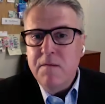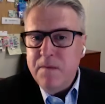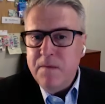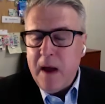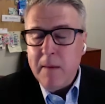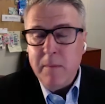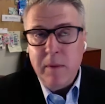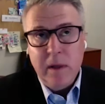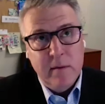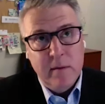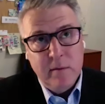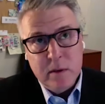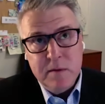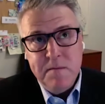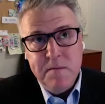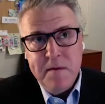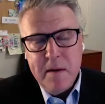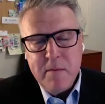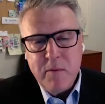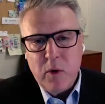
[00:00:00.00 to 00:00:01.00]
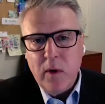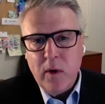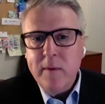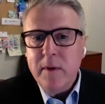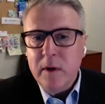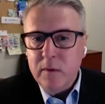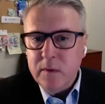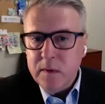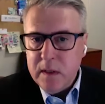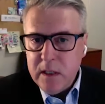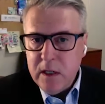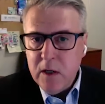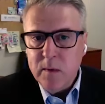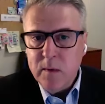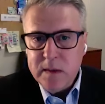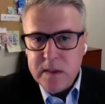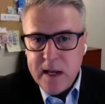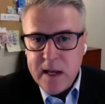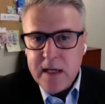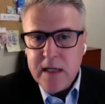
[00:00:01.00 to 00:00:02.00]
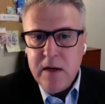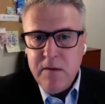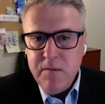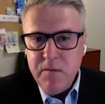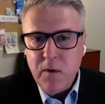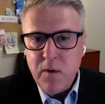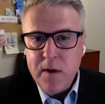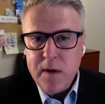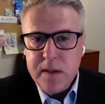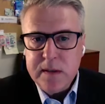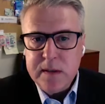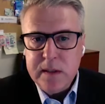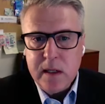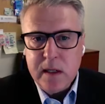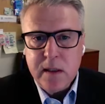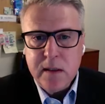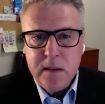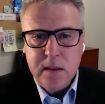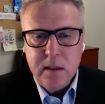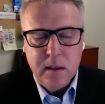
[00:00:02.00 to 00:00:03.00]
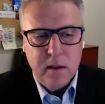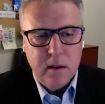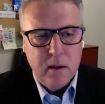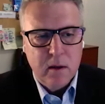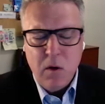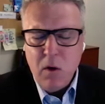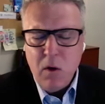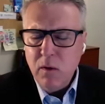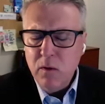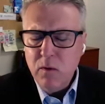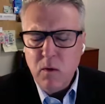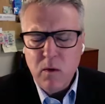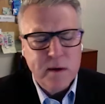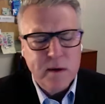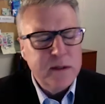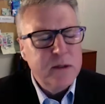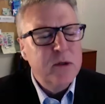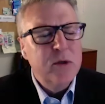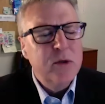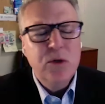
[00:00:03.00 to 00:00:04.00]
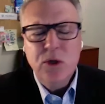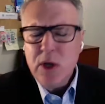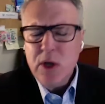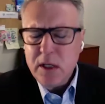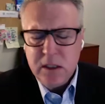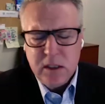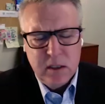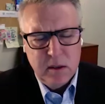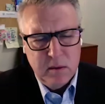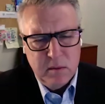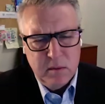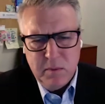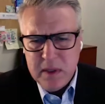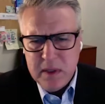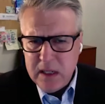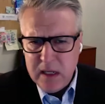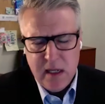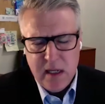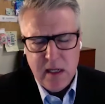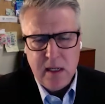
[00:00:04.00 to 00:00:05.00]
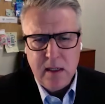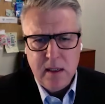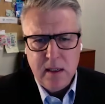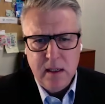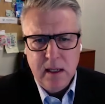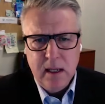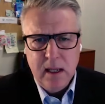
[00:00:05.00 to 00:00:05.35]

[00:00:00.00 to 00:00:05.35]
I believe it was February, but it, the year was 1946. The Cold War is just beginning.